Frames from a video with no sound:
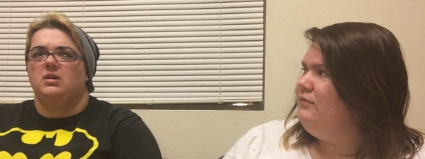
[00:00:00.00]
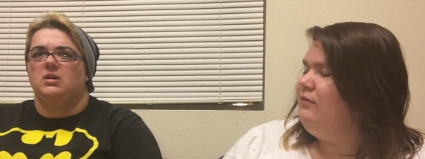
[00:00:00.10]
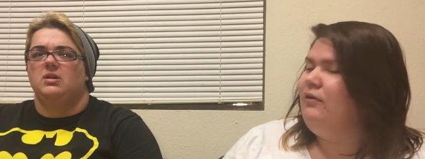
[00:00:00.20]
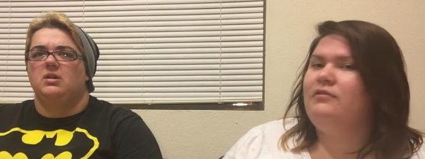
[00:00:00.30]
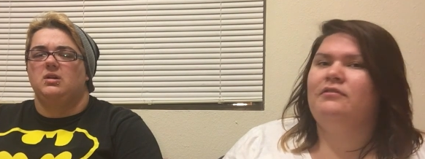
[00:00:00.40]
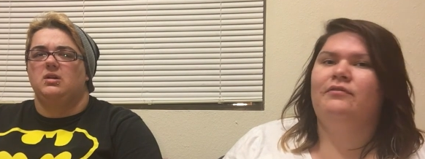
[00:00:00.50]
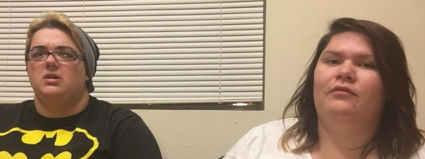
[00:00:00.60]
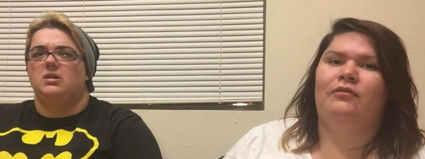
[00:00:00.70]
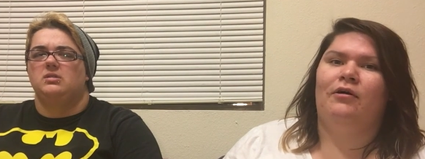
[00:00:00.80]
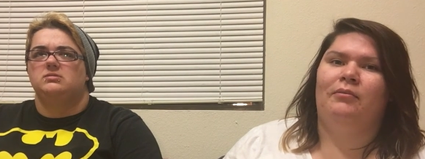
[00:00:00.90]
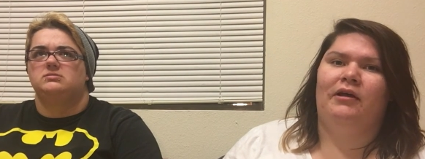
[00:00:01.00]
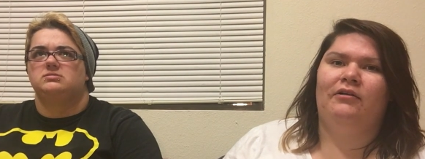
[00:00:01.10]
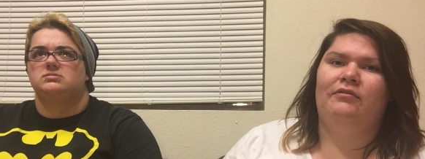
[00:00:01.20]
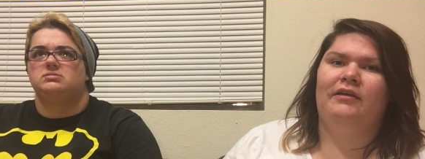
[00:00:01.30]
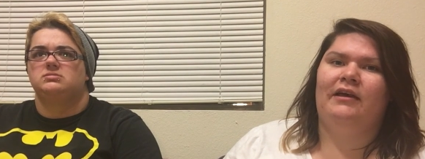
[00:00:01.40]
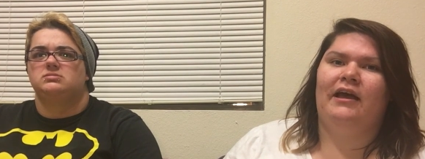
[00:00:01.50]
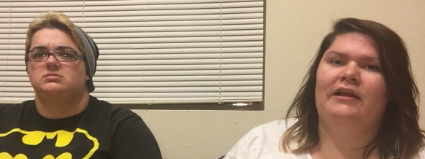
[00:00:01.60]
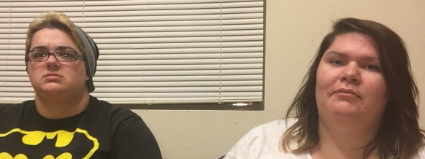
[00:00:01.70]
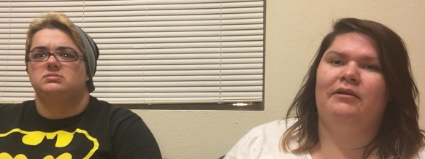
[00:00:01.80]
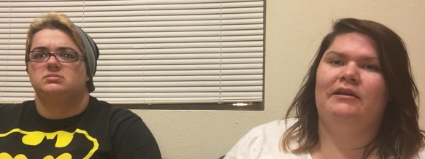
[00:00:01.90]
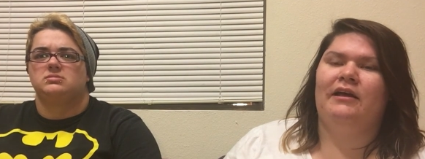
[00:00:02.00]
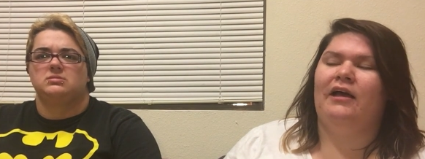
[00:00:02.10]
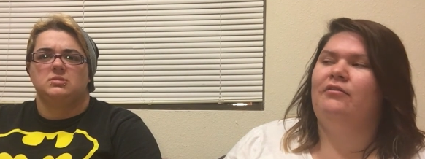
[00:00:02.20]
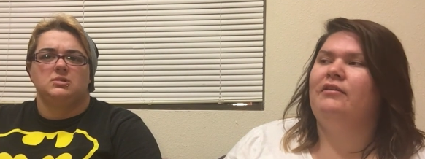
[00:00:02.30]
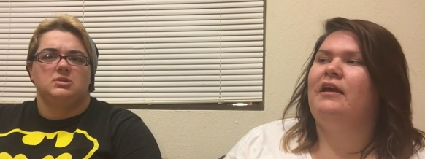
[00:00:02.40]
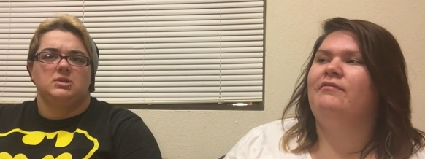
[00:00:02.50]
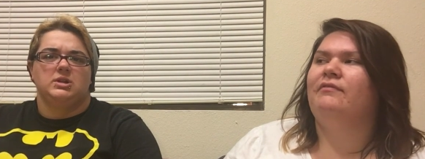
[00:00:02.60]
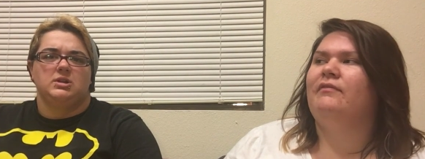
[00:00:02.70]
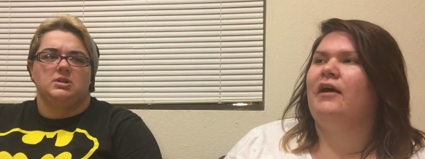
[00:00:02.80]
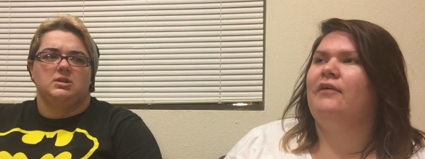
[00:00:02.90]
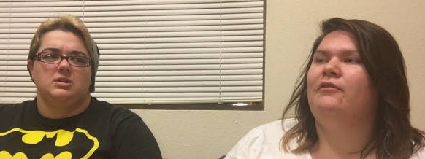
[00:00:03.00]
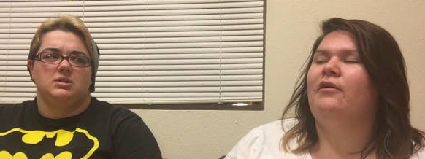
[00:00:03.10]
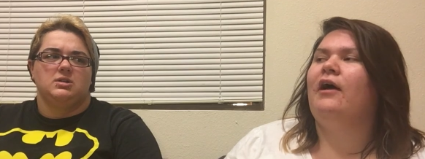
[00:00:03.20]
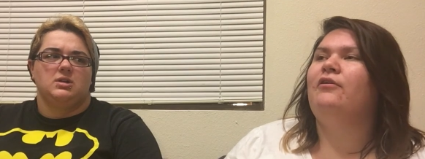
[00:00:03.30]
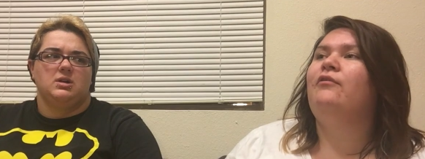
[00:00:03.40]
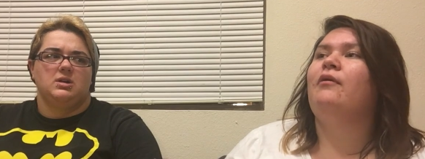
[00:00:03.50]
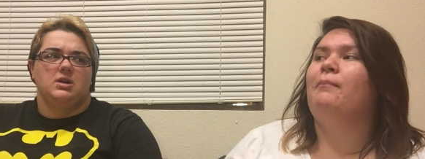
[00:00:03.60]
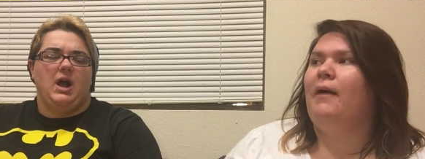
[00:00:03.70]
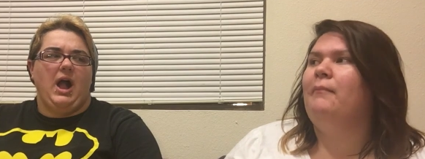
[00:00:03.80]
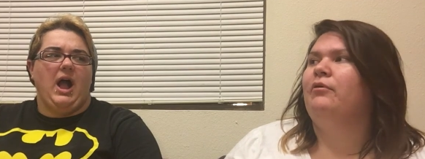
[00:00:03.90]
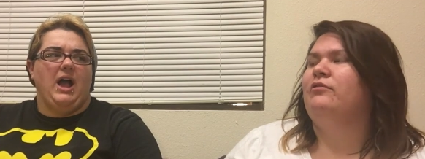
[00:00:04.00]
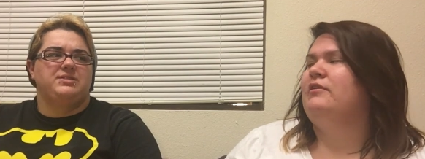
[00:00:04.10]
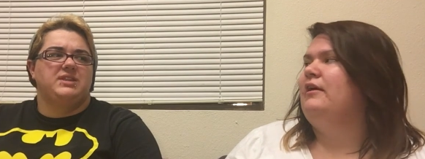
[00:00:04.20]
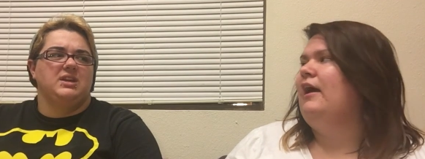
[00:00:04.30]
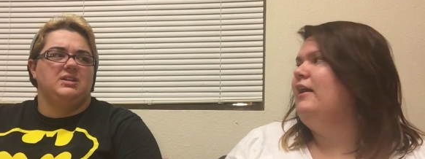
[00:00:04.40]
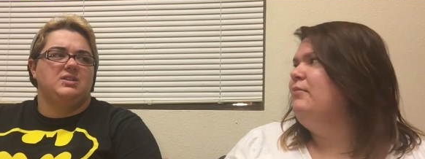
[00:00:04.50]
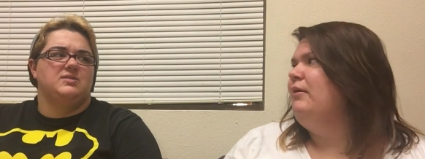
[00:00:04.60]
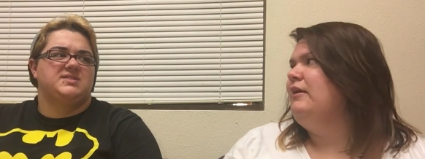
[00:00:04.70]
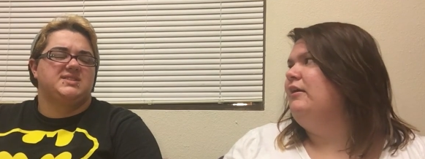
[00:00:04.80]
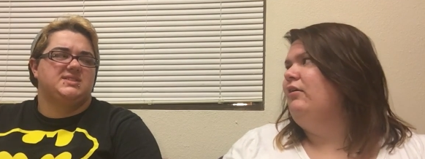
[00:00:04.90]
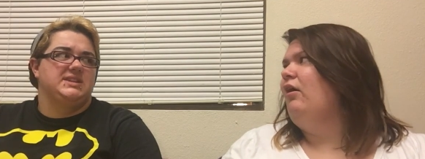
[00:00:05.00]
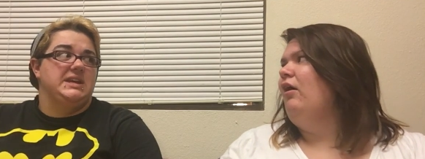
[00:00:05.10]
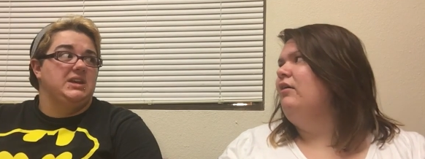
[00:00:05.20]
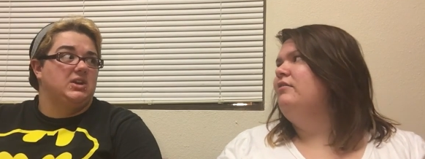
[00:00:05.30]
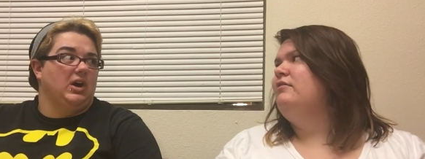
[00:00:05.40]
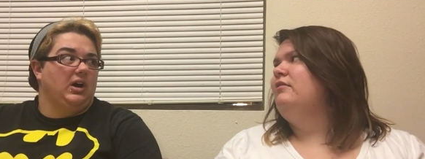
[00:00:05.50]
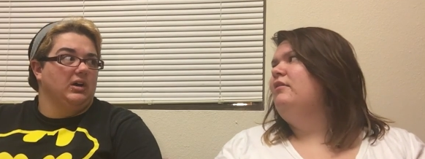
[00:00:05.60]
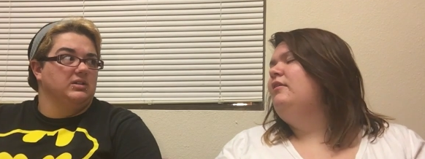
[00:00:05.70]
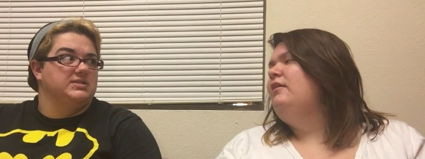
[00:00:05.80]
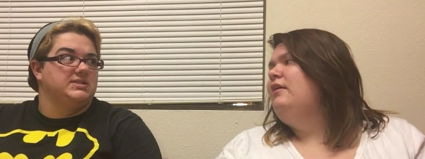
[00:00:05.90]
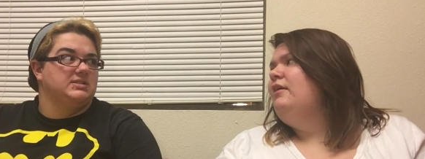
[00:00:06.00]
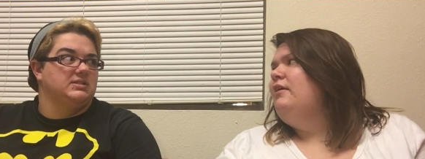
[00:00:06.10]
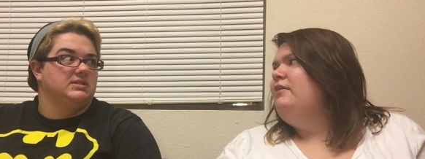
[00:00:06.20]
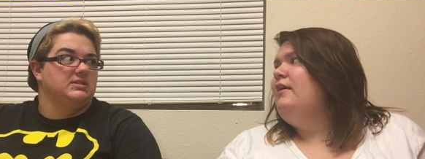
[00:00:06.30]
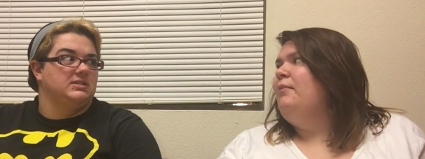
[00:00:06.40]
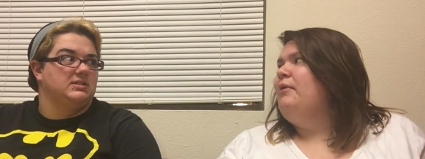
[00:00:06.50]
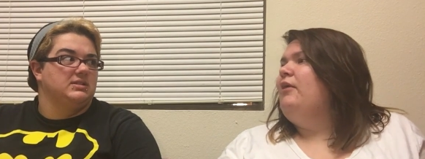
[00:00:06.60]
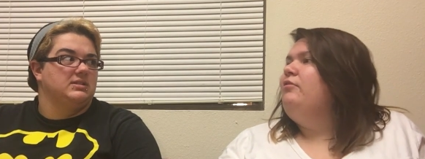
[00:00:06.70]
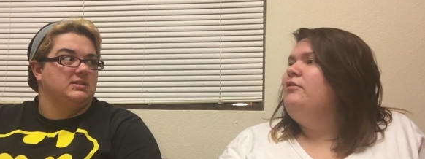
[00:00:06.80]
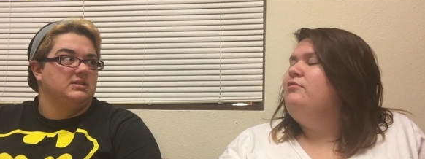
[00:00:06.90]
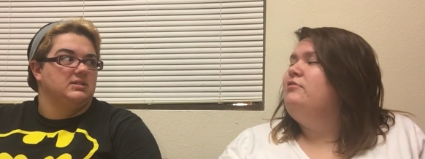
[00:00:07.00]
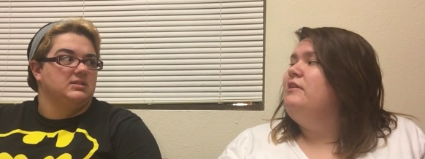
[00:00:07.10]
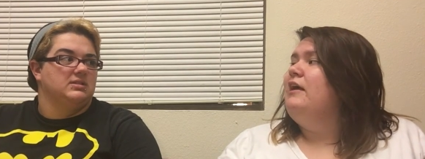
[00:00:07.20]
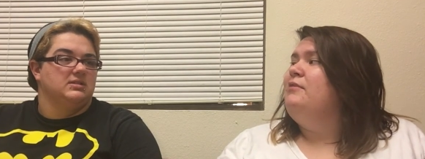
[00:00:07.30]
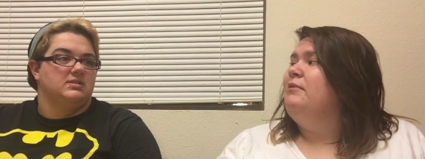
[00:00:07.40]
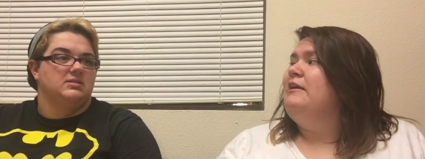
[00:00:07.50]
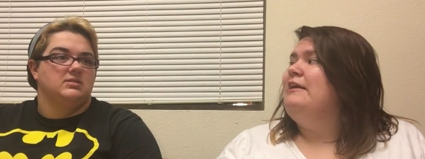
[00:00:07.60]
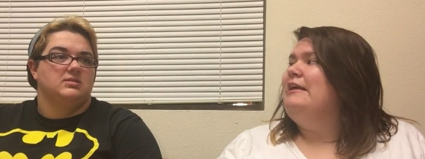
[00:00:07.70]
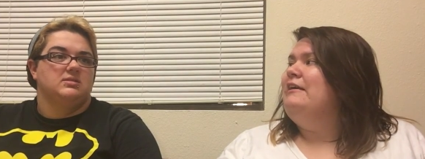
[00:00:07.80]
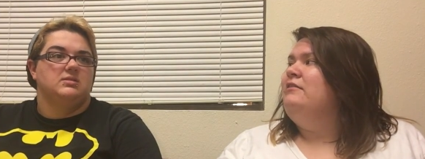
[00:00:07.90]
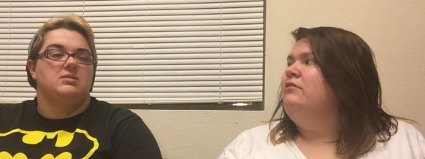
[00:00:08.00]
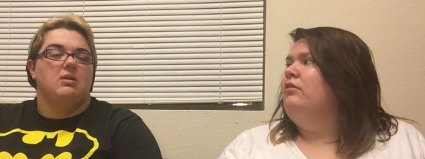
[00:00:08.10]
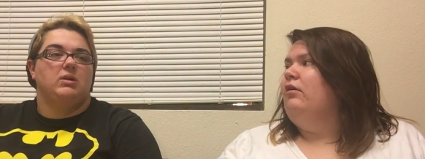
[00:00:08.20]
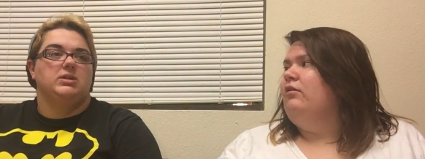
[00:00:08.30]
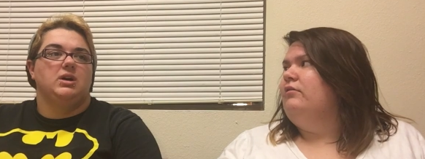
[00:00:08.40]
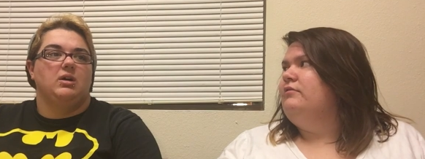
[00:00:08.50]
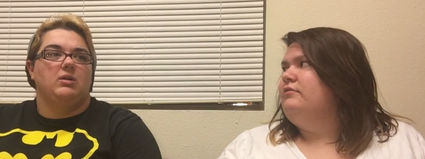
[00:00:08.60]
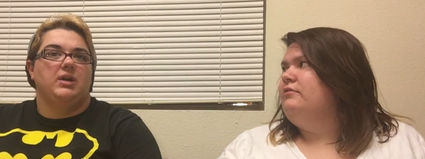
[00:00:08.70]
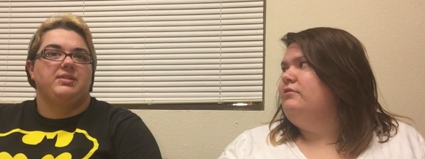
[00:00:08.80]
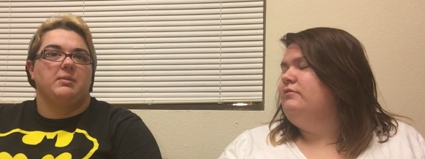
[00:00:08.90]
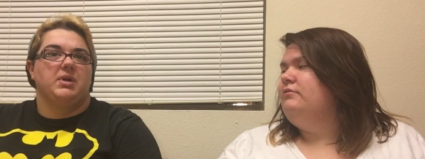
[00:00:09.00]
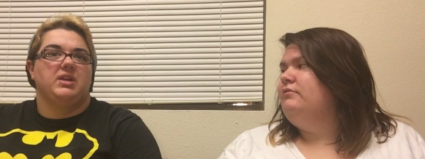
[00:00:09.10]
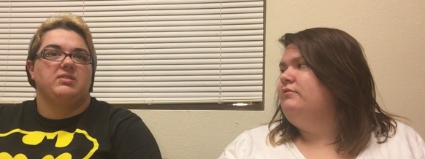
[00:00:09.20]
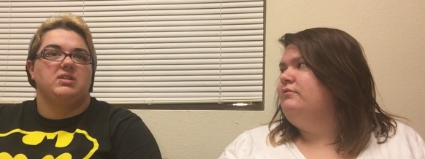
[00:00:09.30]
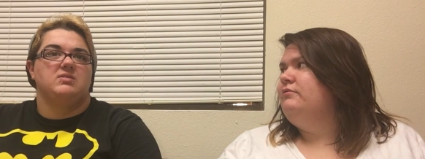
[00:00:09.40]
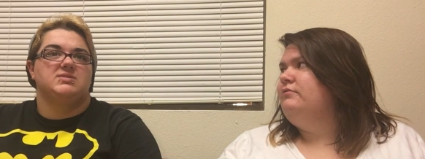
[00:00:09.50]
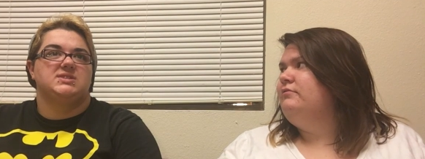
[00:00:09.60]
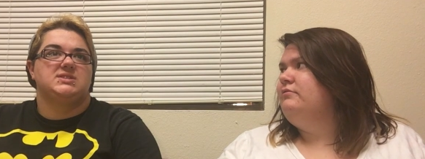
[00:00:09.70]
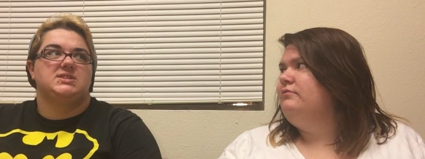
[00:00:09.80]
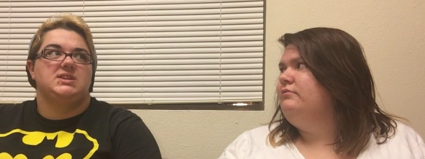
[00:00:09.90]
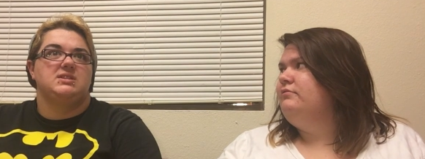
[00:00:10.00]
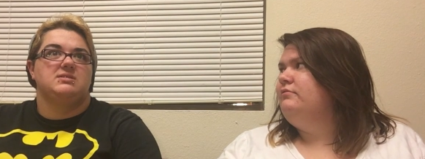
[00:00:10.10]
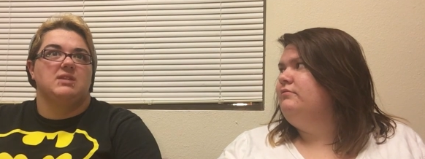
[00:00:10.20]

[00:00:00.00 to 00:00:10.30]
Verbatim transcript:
Speaker 1: Correct us if I'm wrong, but I don't think anybody... I don't think I've... I don't, I don't remember seeing I
Speaker 2: think anybody you in see cars. cars.
Speaker 1: Yeah, but I don't think you see anybody in
Speaker 2: No, cars. I know. I think, But I think you see